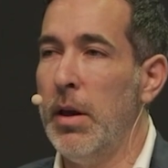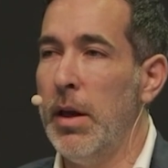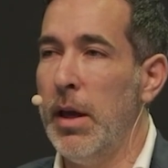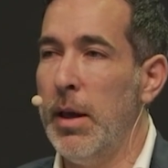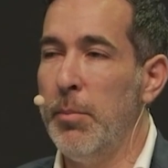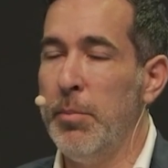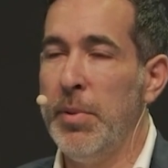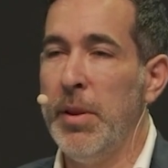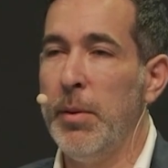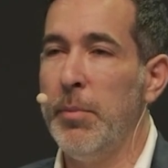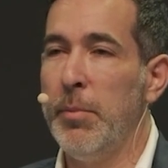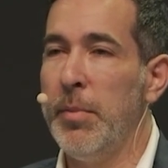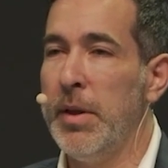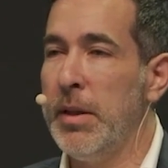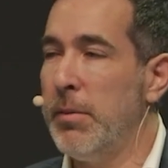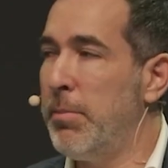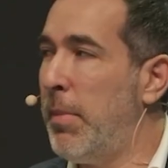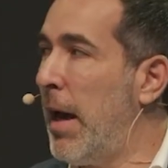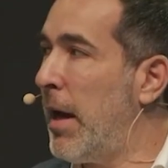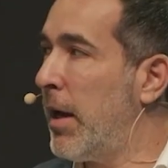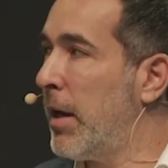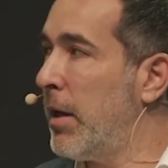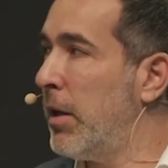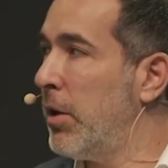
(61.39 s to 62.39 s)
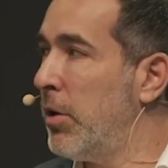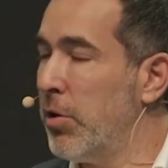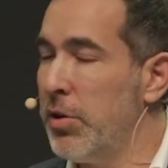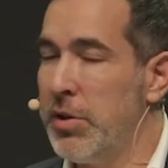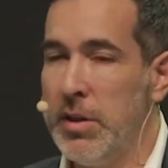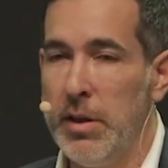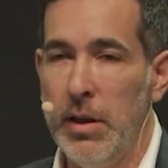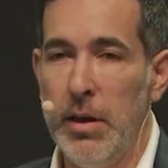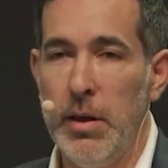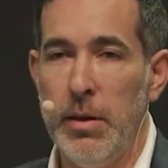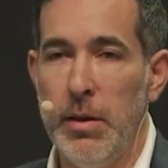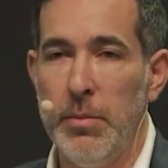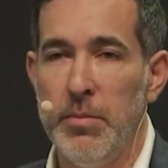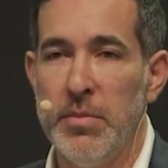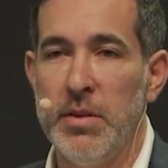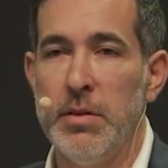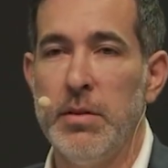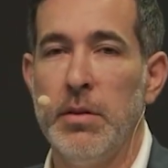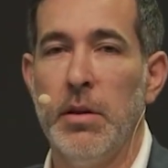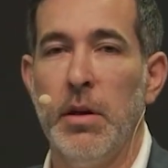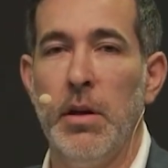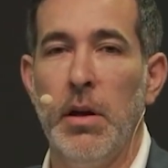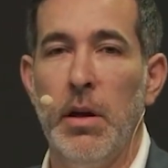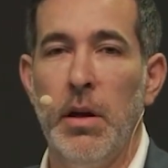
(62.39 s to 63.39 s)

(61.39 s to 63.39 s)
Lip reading: implement back in your teams,